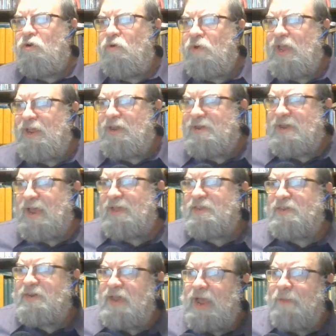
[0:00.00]
Greek
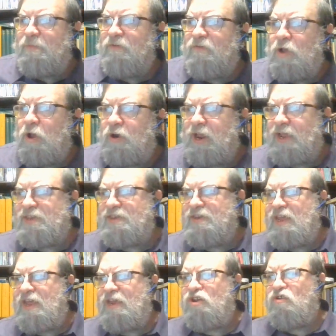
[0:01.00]
text type of Codex
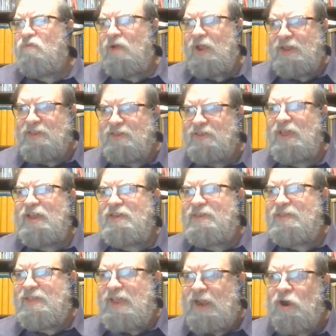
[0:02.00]
D
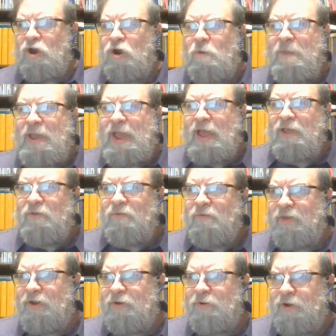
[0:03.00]
translates the Aramaic
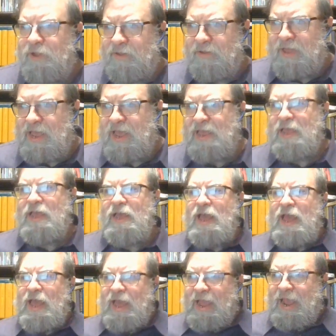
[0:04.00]
literally,
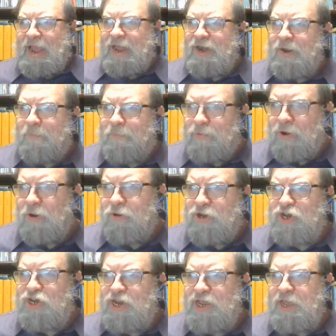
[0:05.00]
and
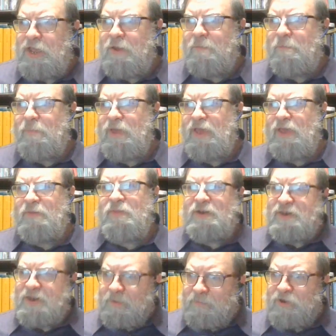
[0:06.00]
approached to him, he the
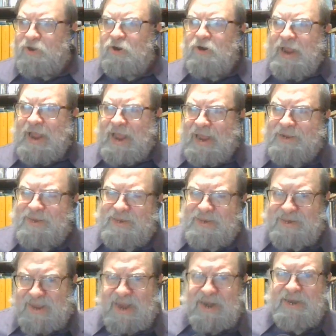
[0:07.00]
tempter, and
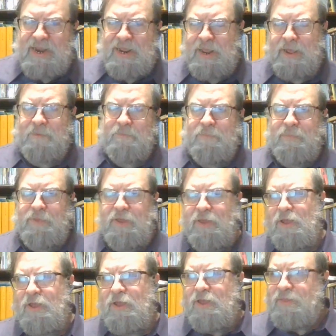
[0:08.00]
said to him.
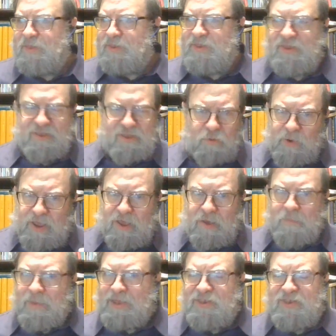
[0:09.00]
This is the way
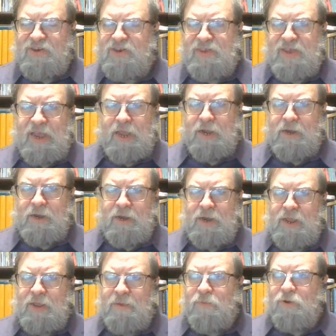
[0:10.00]
you must say it in
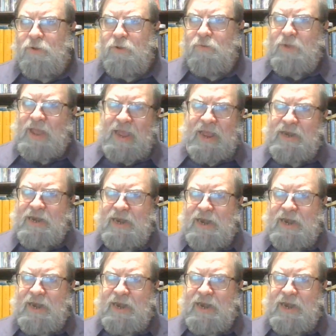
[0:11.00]
Hebrew and in